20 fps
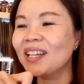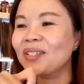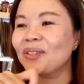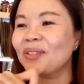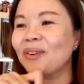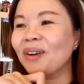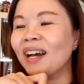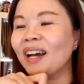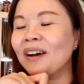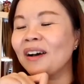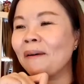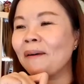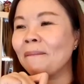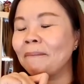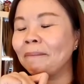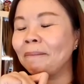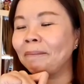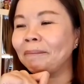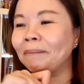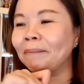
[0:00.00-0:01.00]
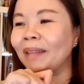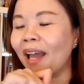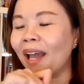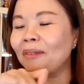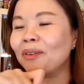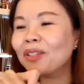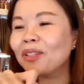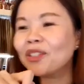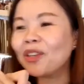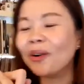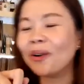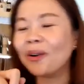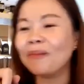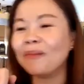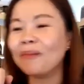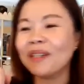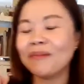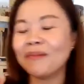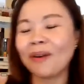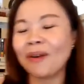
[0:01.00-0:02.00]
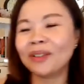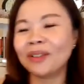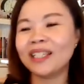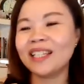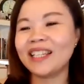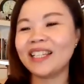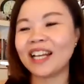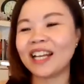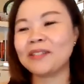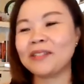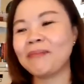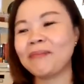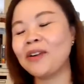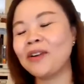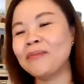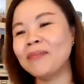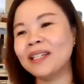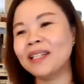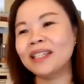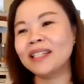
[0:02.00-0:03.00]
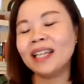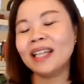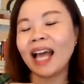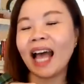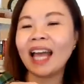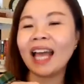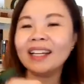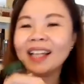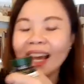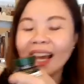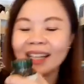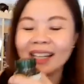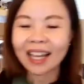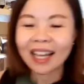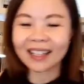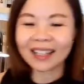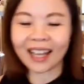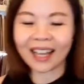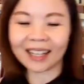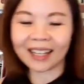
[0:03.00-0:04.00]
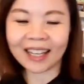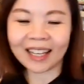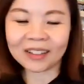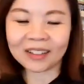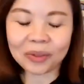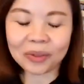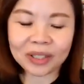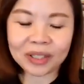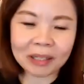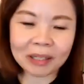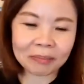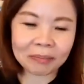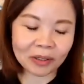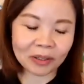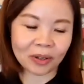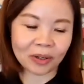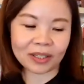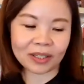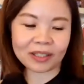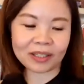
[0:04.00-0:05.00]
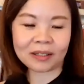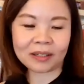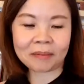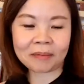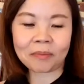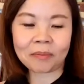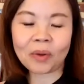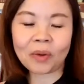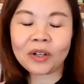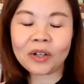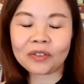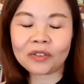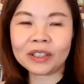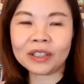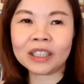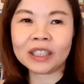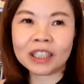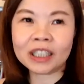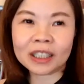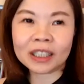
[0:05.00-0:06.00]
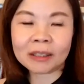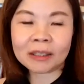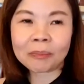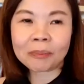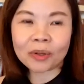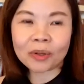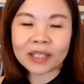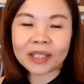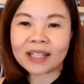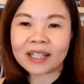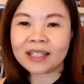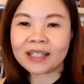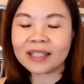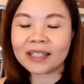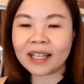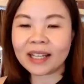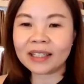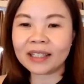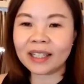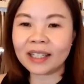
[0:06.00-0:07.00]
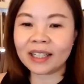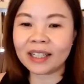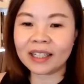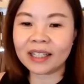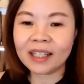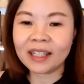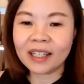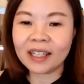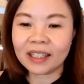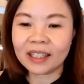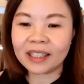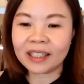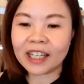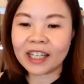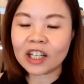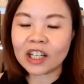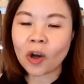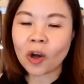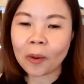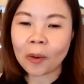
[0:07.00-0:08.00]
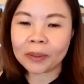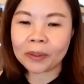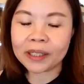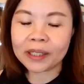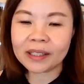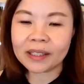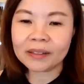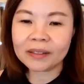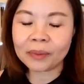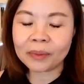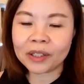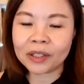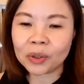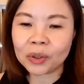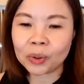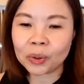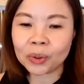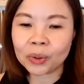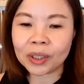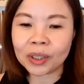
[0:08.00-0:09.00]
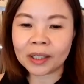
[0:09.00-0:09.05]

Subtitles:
so I'm going to talk a bit about this experiment. I like Nu Skin because one of the processes that they incorporate into